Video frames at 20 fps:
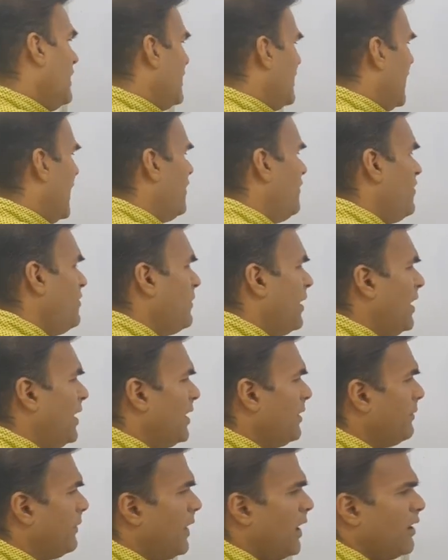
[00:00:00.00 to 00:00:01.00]
Can we
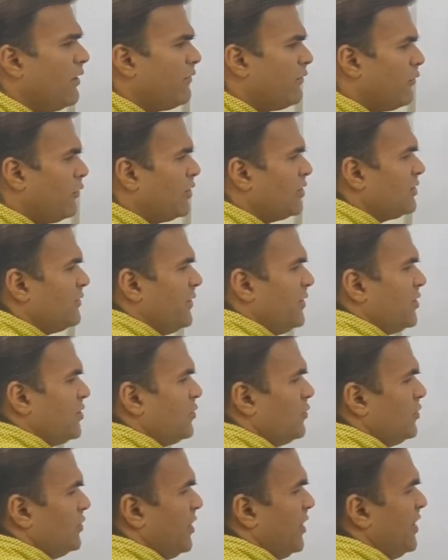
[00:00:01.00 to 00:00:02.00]
multiply? Of course they
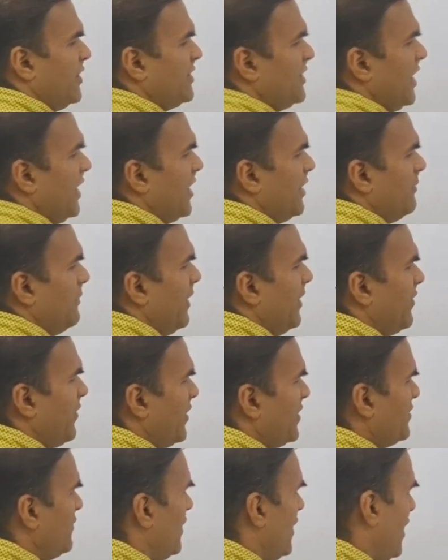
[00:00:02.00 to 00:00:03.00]
should. The resulting
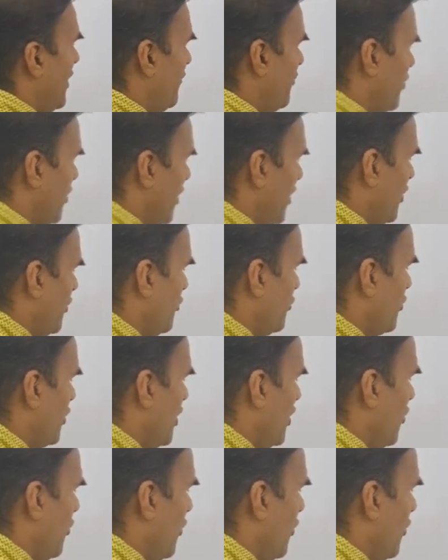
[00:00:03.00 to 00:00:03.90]
matrix will have 3 into 3